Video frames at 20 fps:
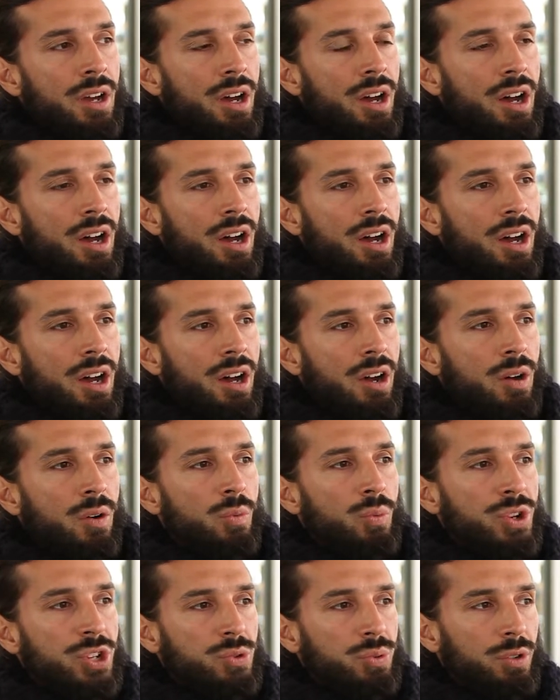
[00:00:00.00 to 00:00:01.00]
uh,
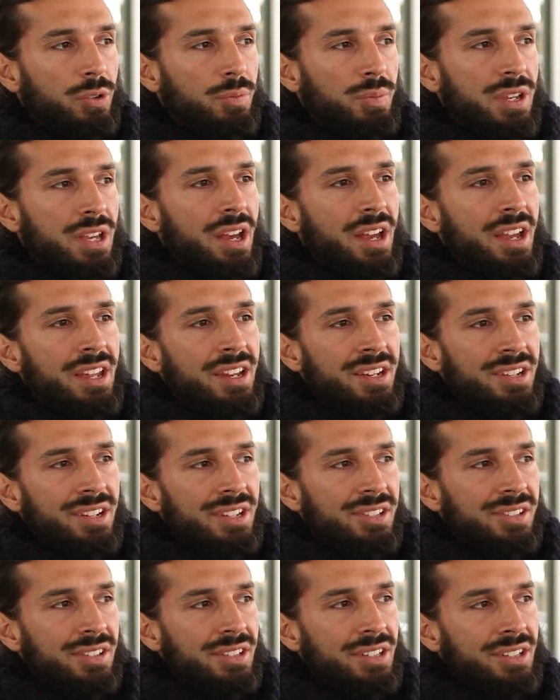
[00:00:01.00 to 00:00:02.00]
which will be an
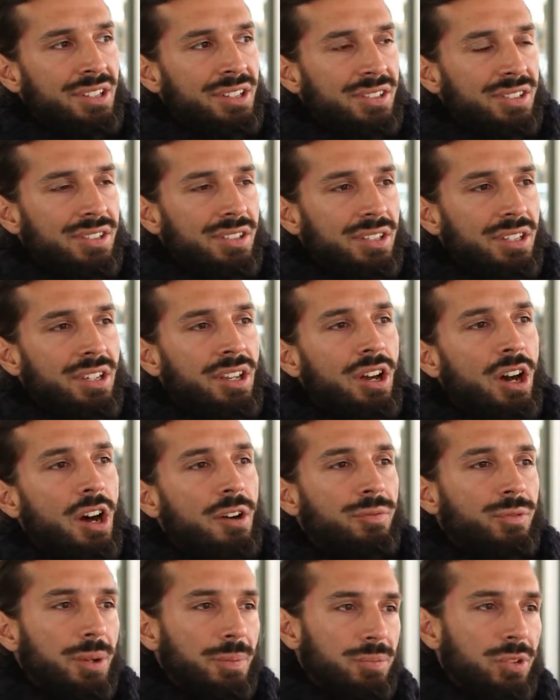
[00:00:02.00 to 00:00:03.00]
indice
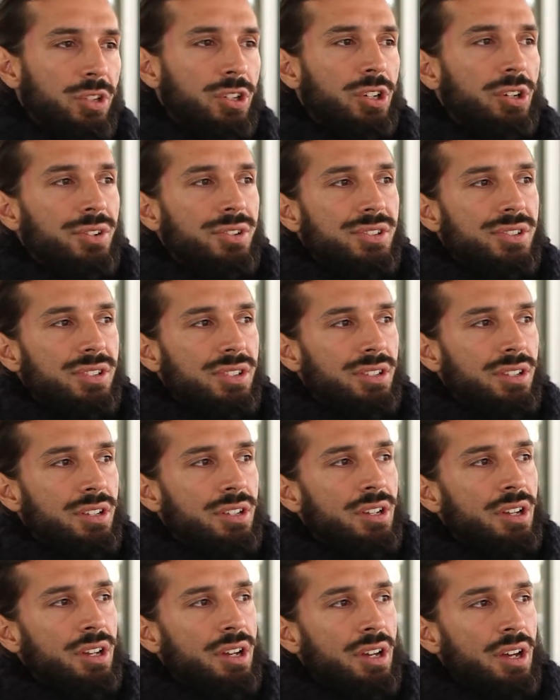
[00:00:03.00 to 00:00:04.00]
of cryptocurrency
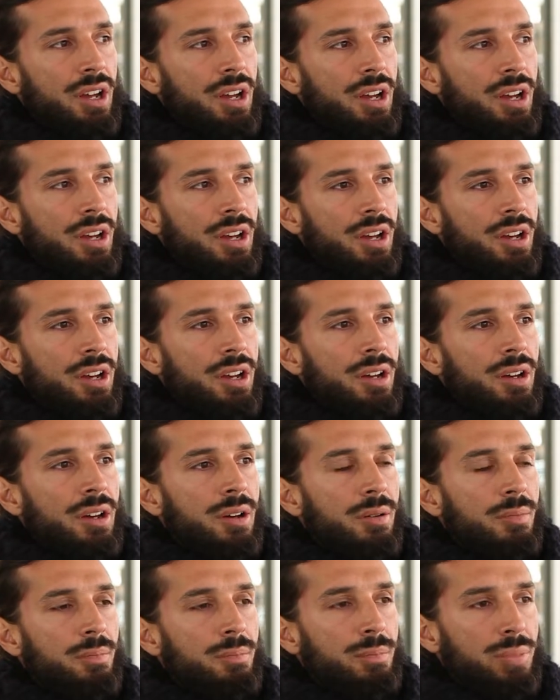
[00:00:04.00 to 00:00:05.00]

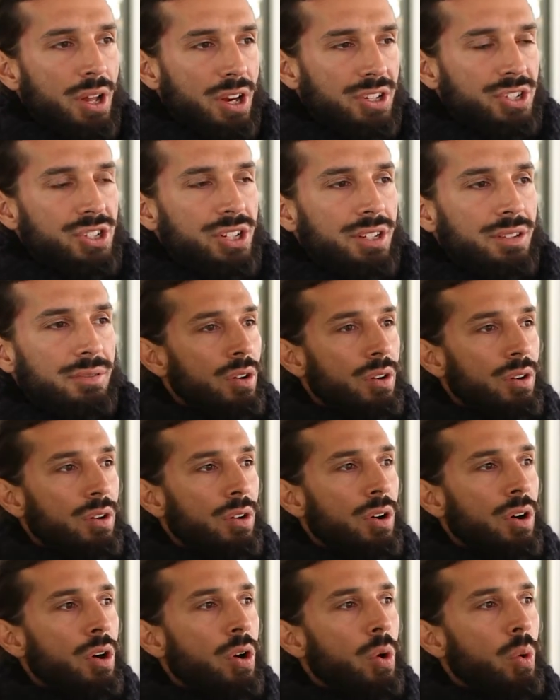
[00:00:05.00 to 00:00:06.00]
blockchain.
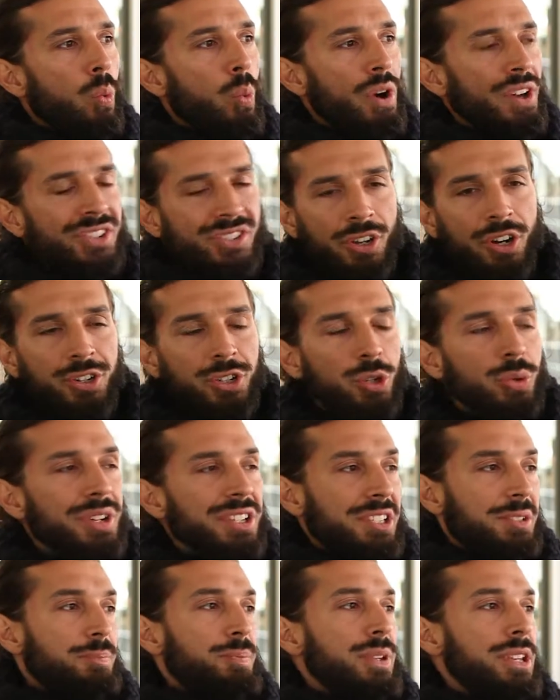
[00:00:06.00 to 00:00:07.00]
What's our
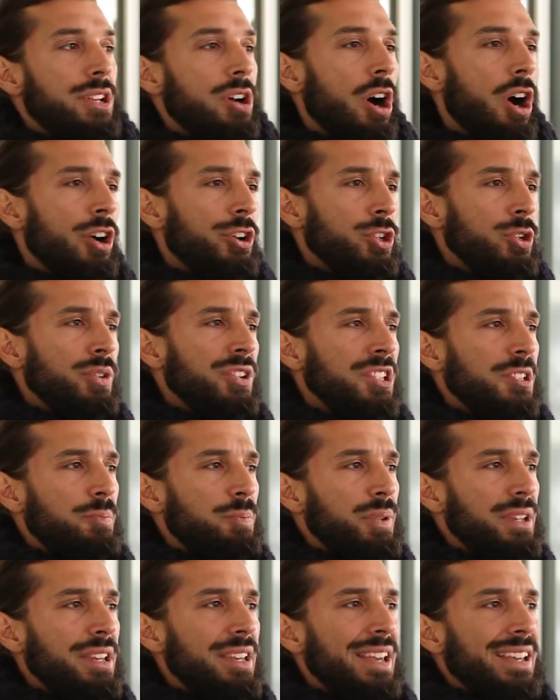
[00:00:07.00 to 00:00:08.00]
USP? Our
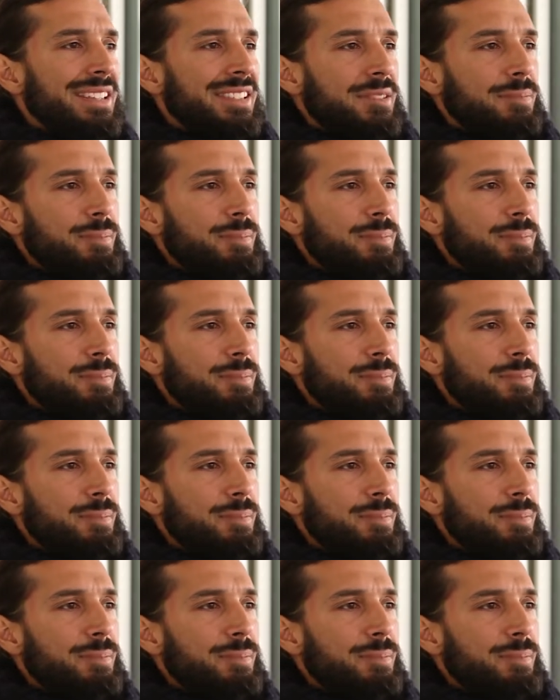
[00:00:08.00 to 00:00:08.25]
USP is